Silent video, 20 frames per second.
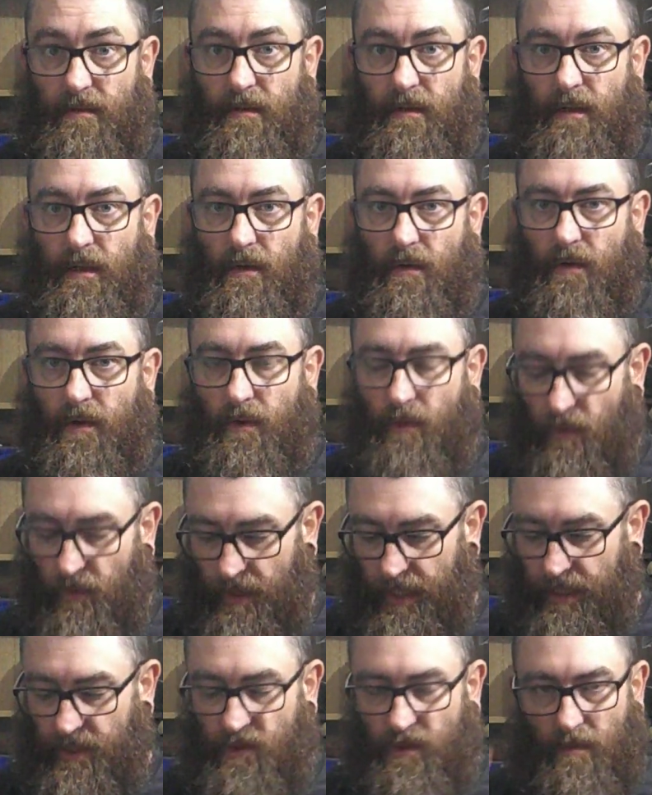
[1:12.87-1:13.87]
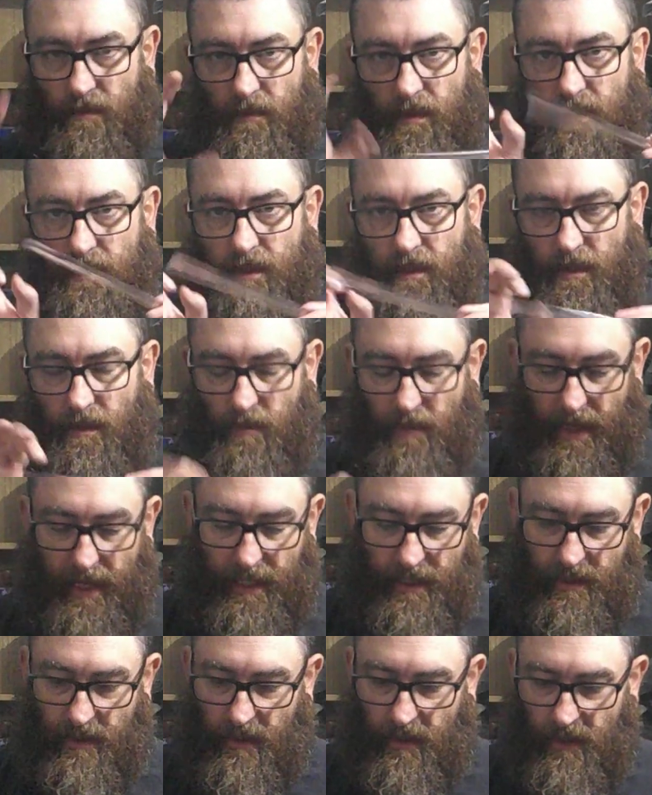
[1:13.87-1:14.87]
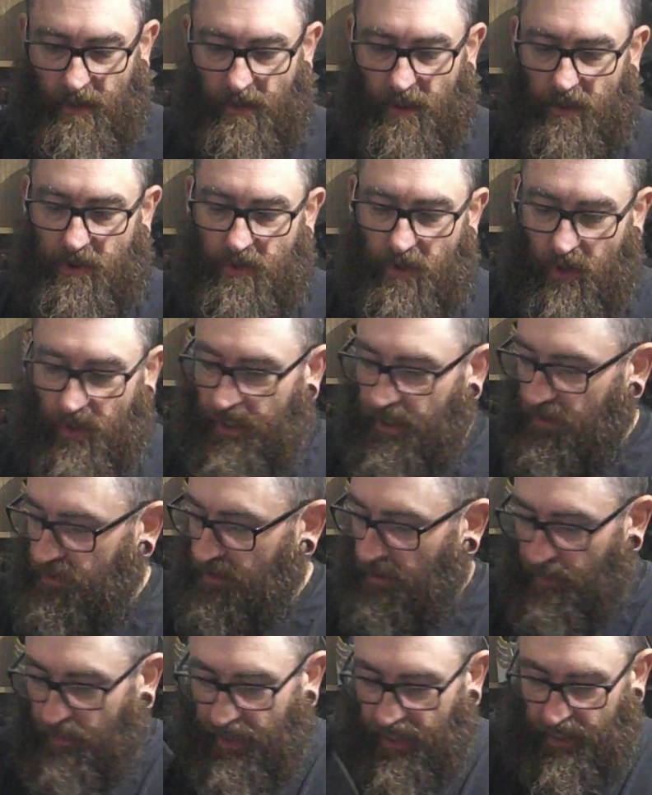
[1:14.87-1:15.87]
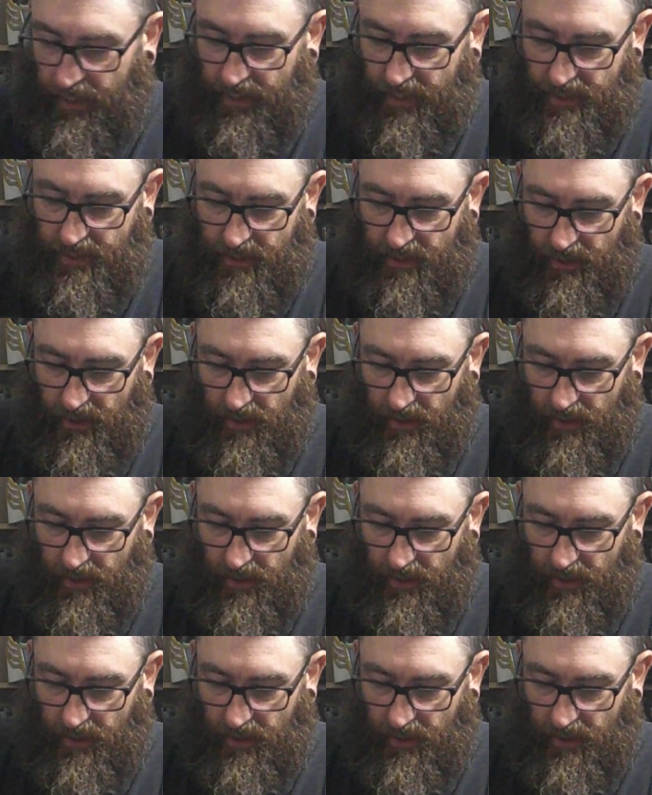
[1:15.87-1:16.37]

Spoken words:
You know, I won't need something because it will bend. I'm just going to use a bit of this